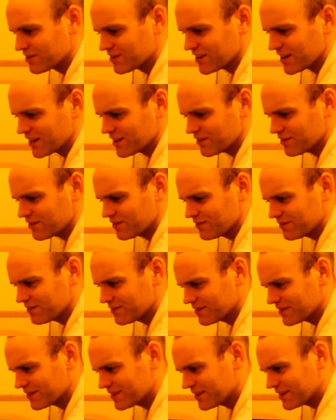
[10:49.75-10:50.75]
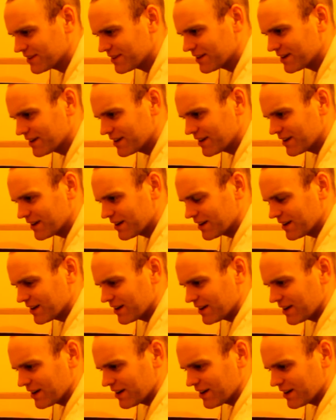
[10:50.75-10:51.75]
channel,
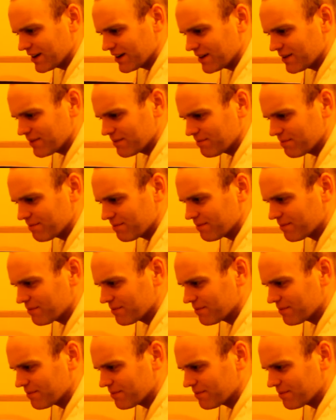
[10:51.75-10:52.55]
I